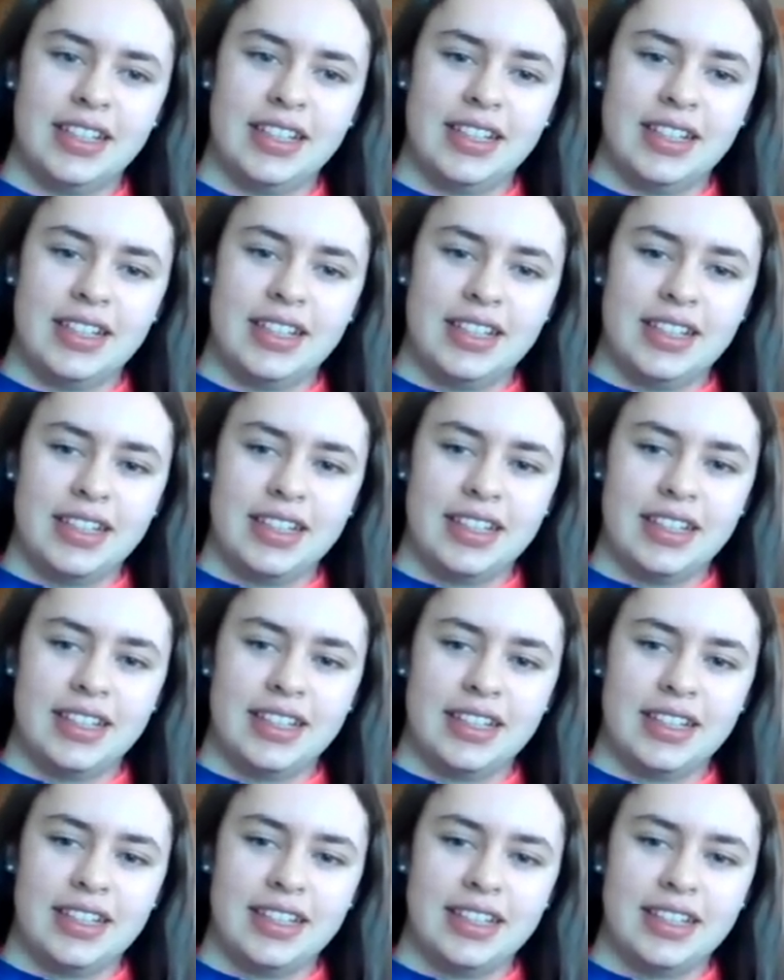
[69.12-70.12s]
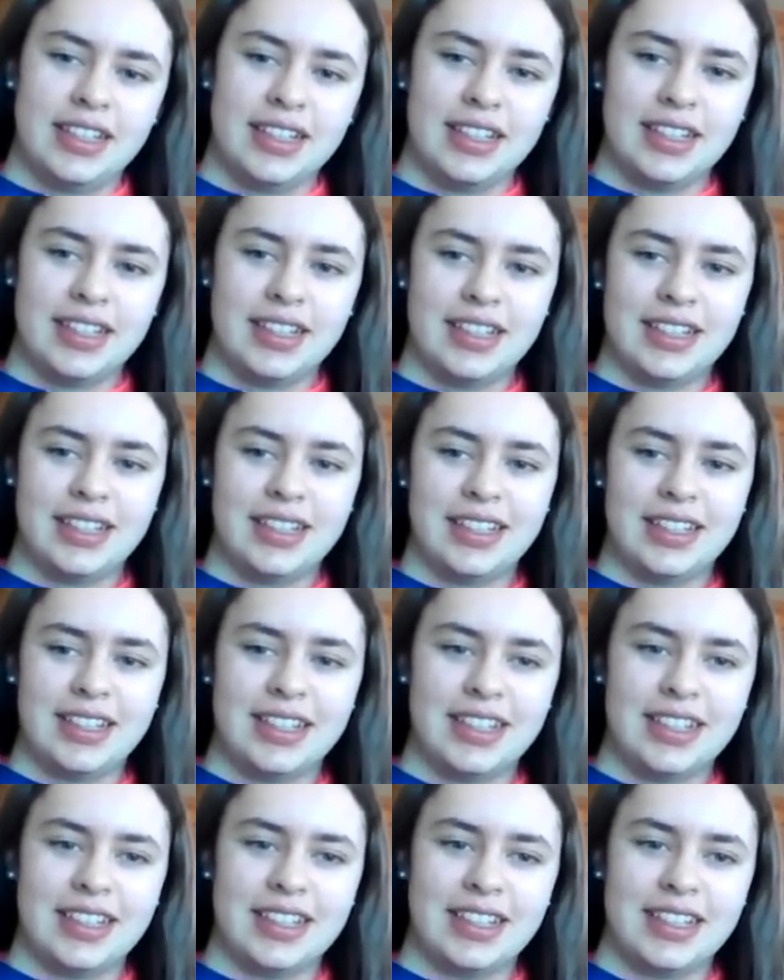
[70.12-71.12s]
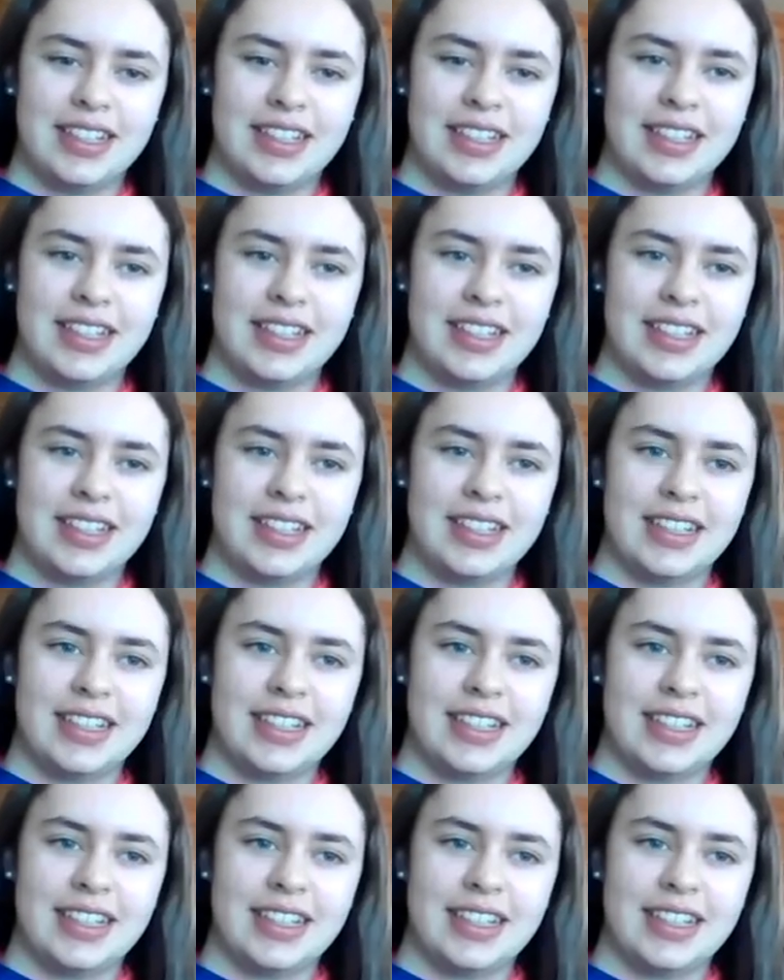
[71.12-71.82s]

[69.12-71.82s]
[no speech]